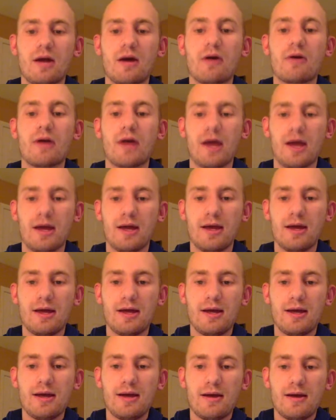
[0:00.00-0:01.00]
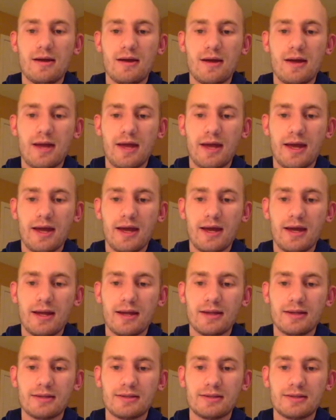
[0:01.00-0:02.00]
Okay,
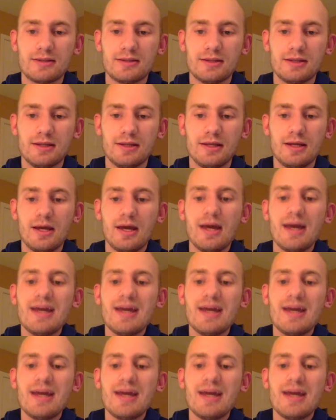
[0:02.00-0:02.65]
and let's see.